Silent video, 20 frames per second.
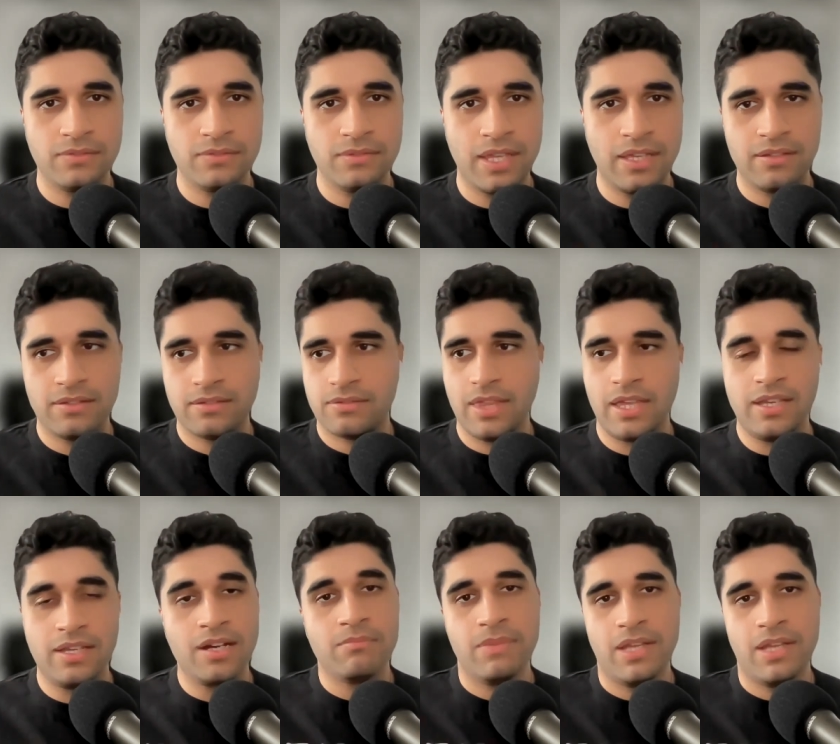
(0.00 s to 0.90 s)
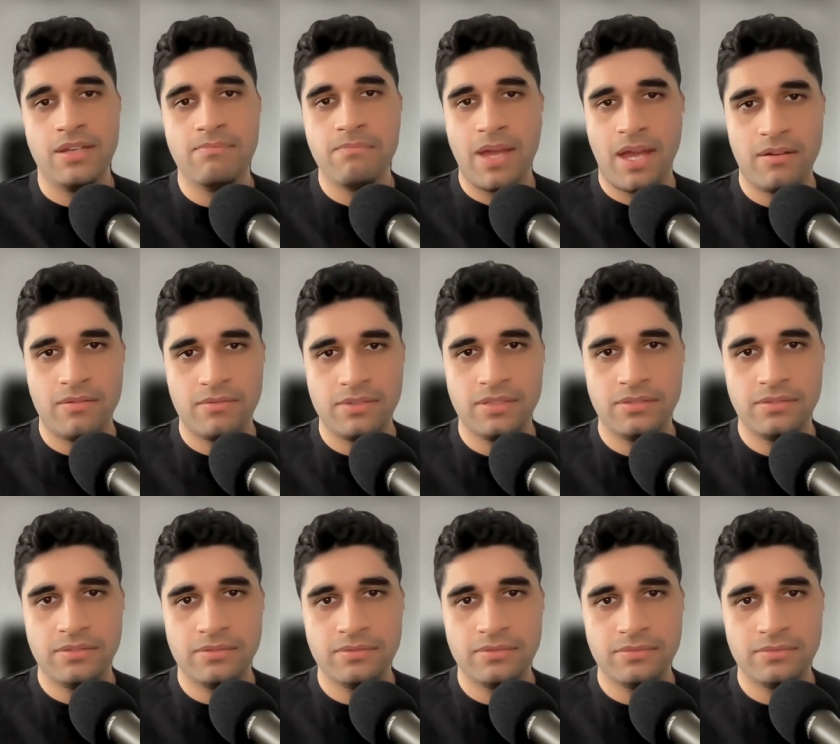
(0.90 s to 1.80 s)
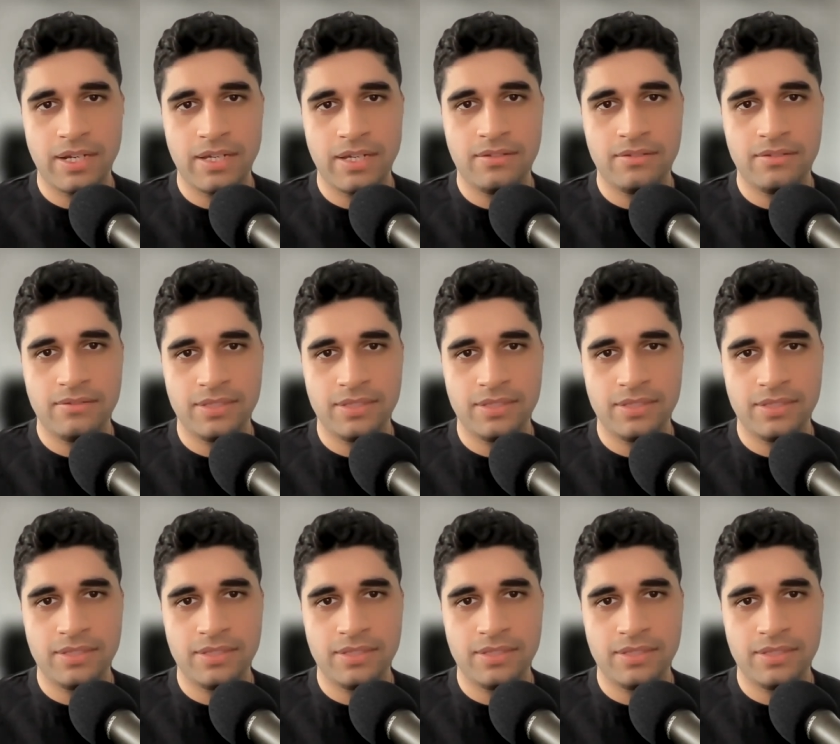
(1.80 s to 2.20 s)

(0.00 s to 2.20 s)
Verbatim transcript: They they come inbound, right?